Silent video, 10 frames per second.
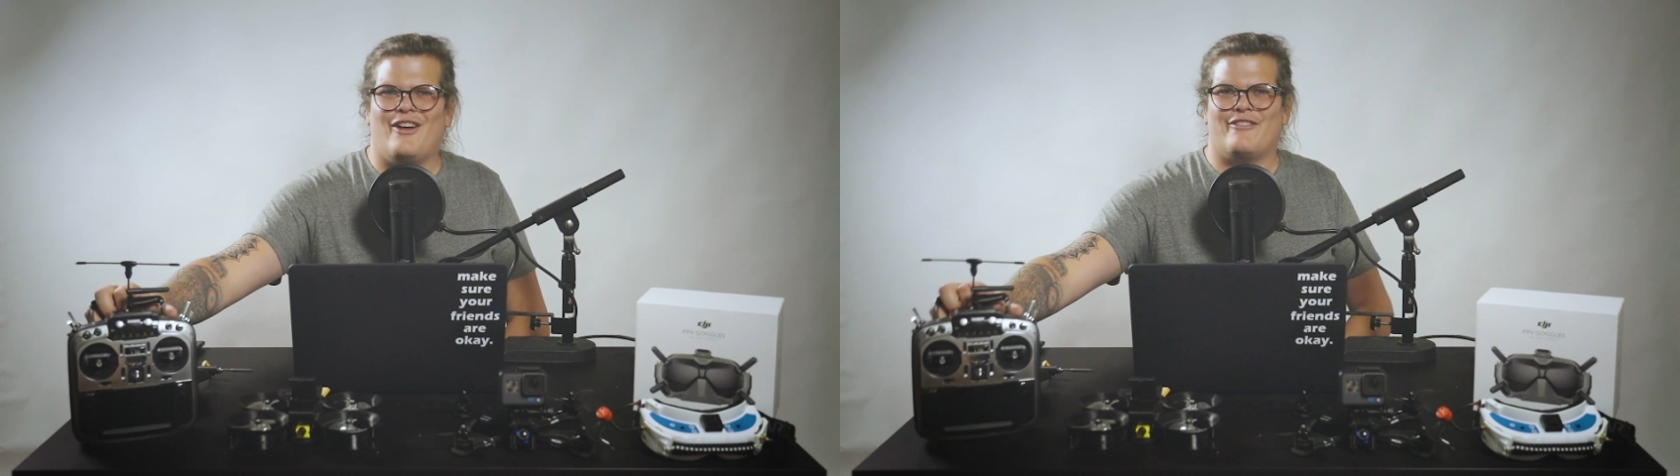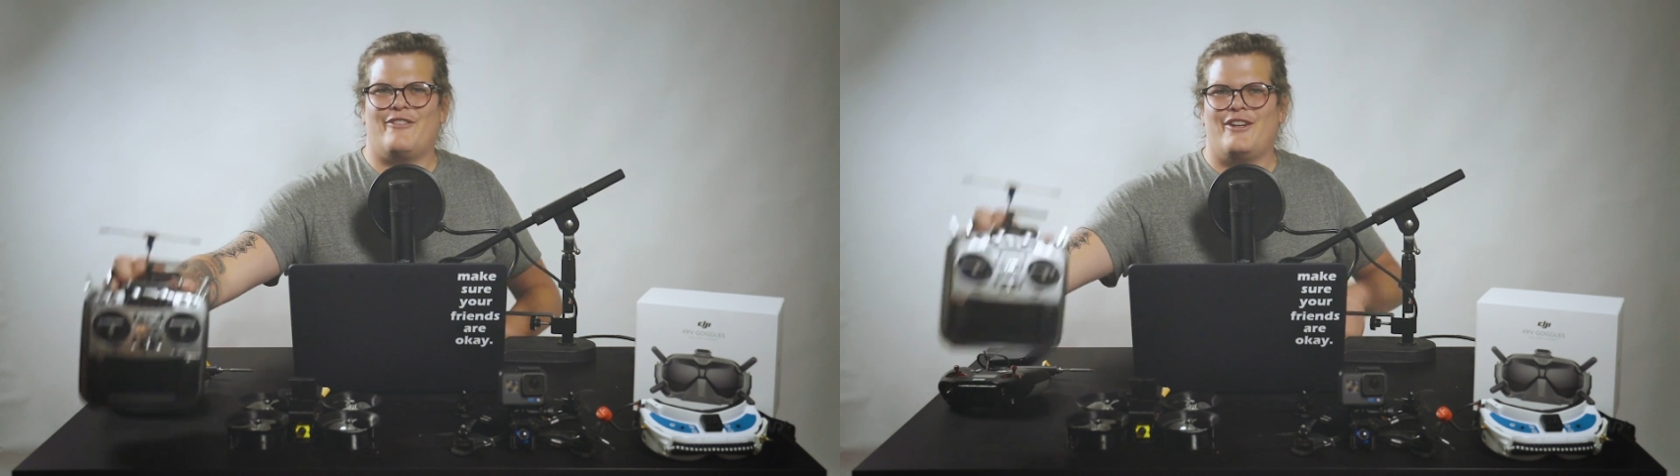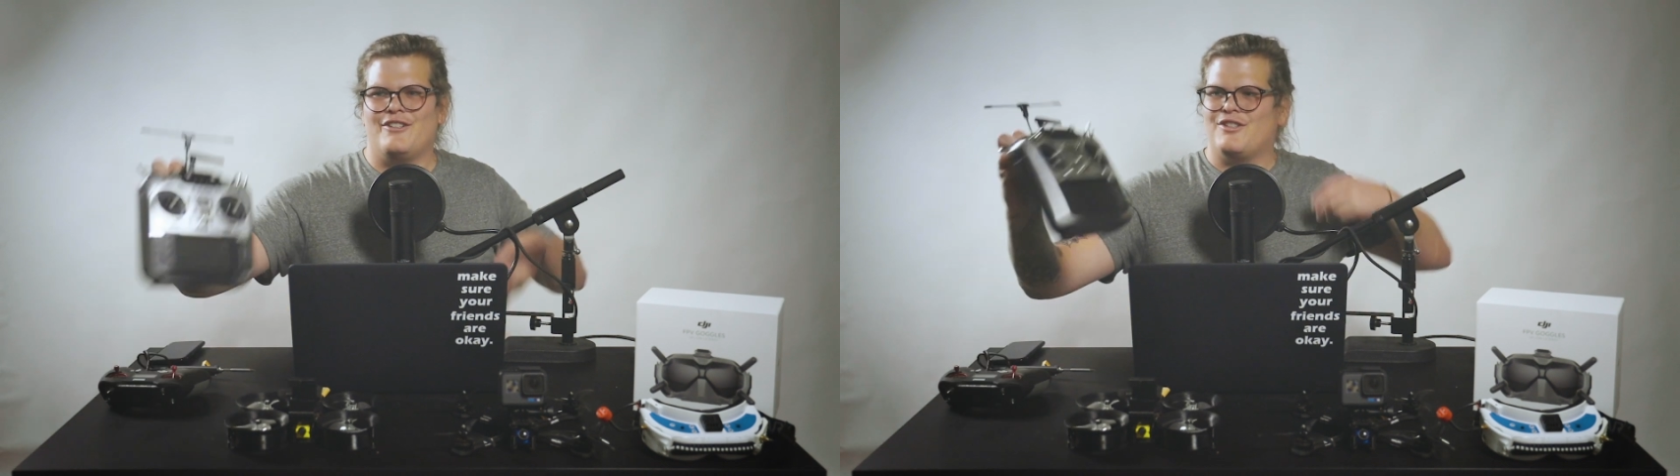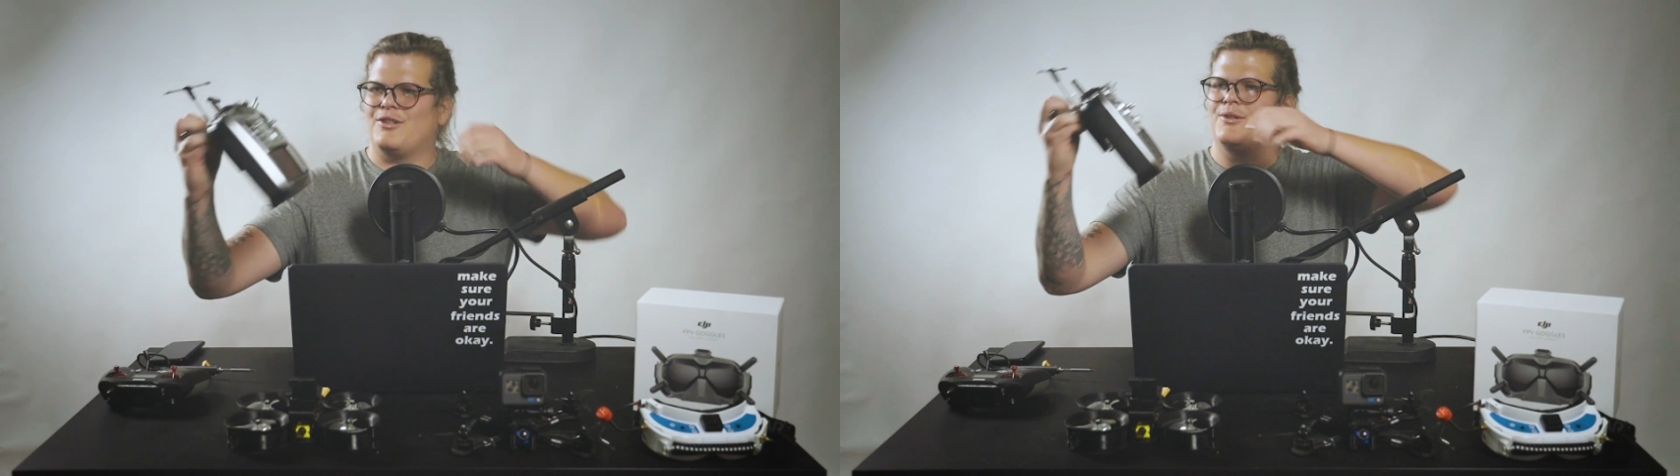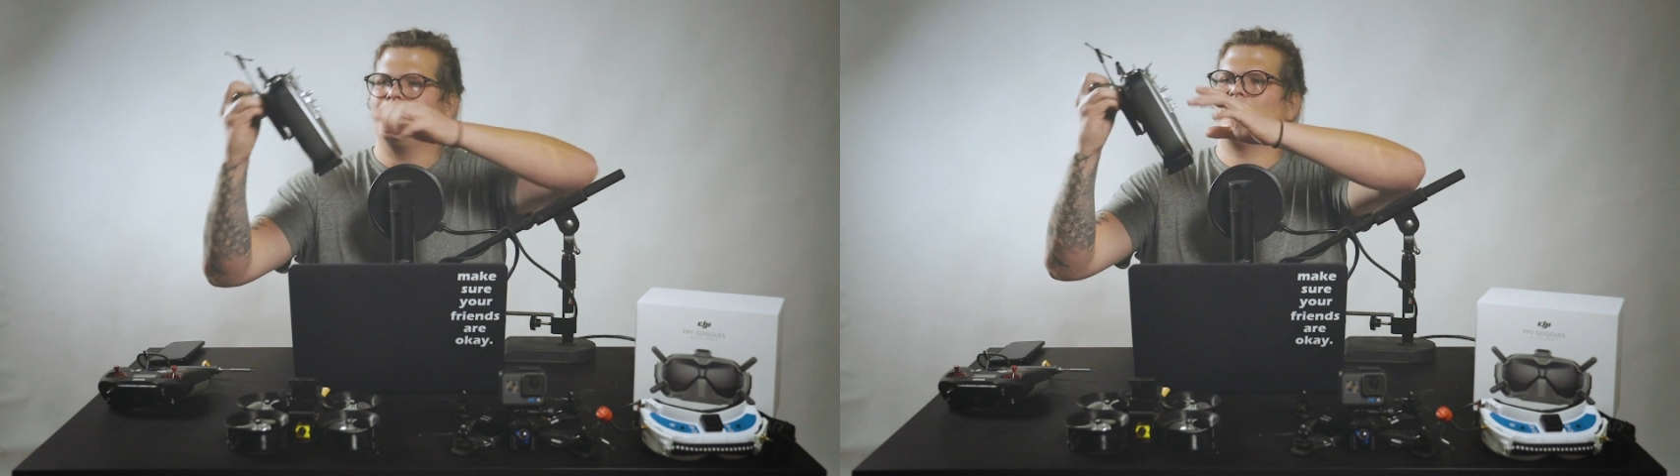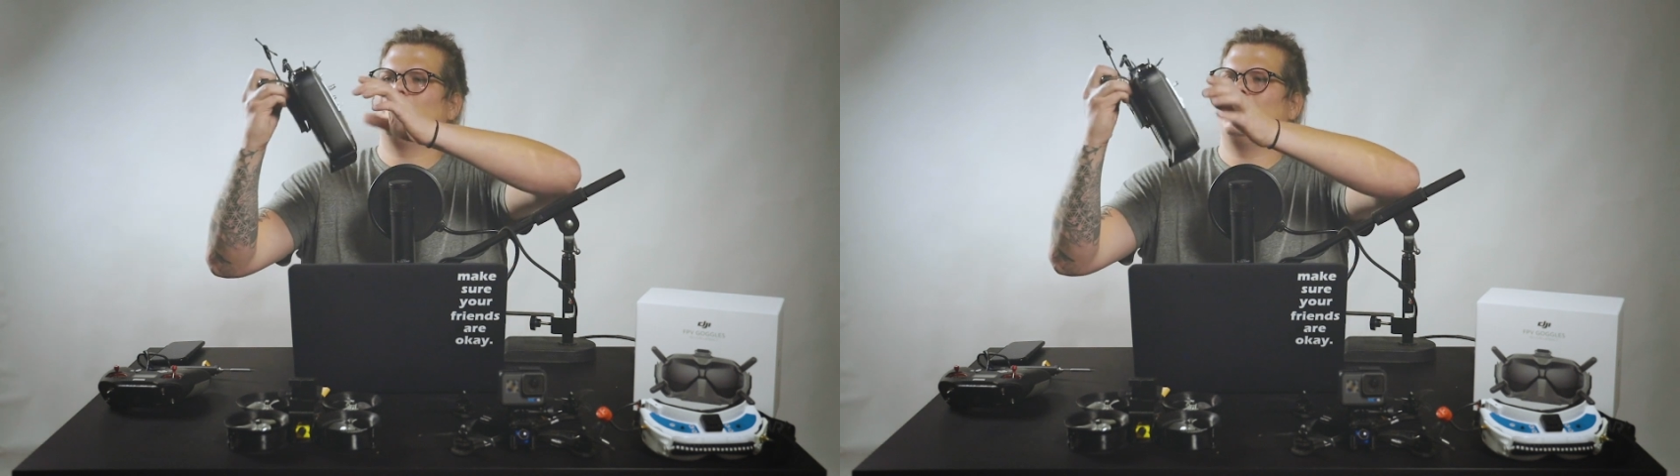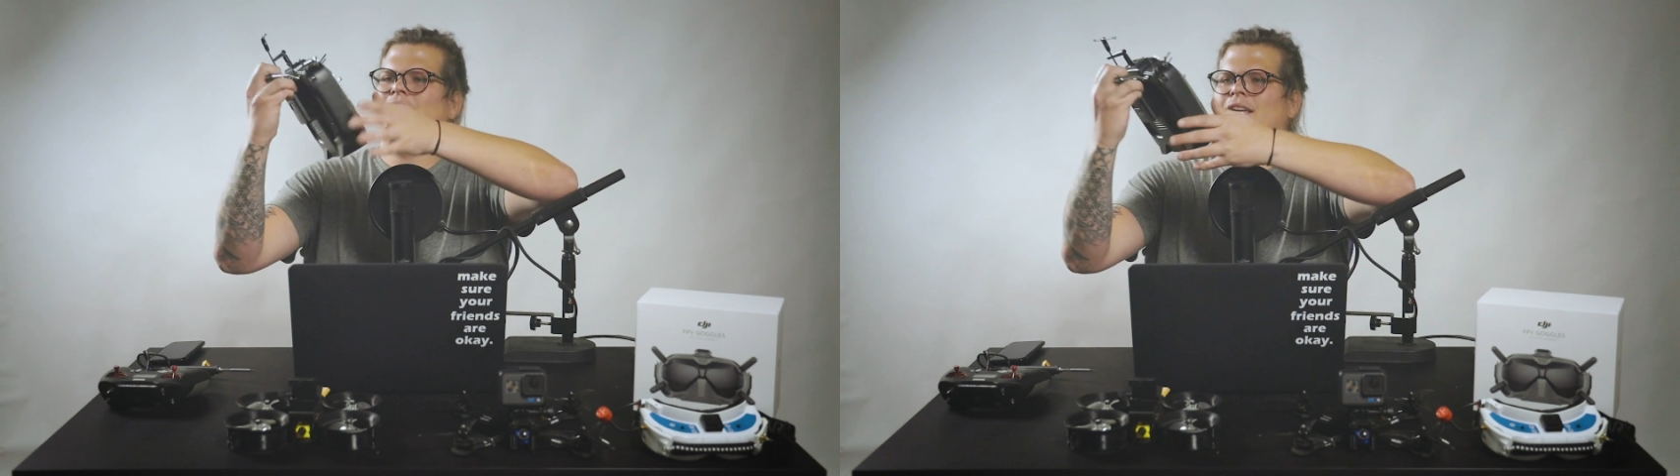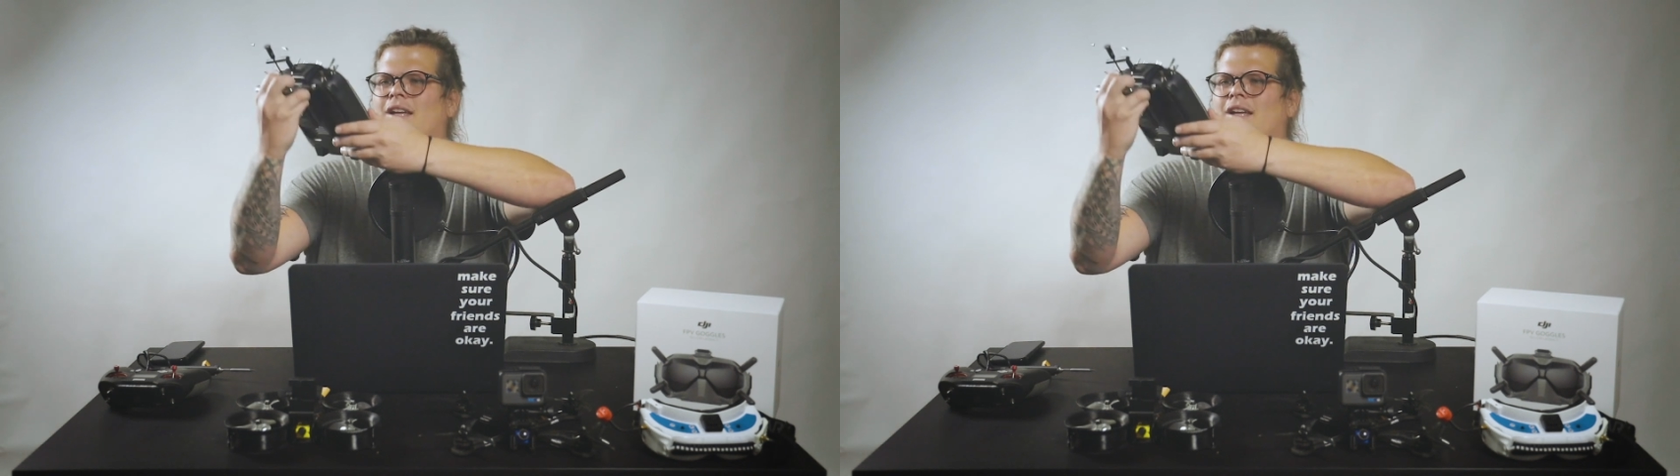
lot of fun too